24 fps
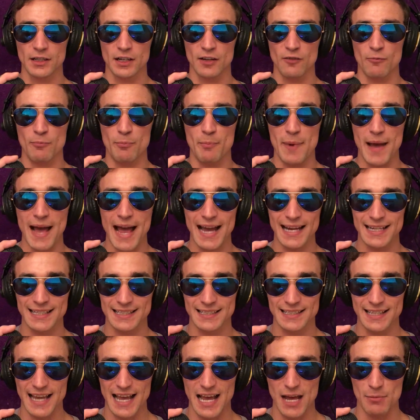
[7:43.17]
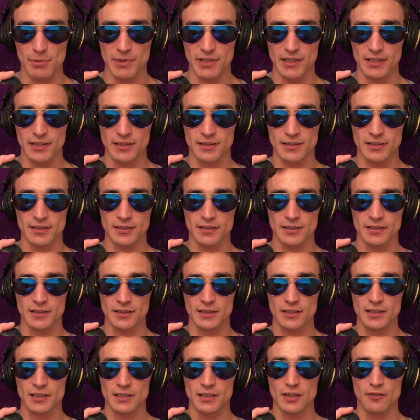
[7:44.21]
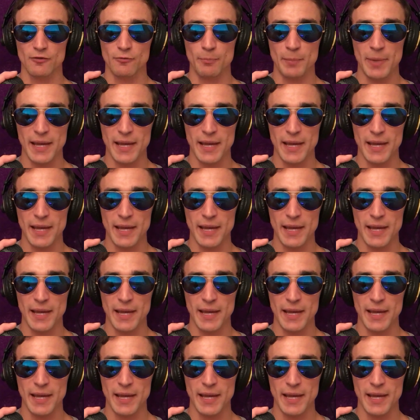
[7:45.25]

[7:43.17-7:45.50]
of backstabbing, of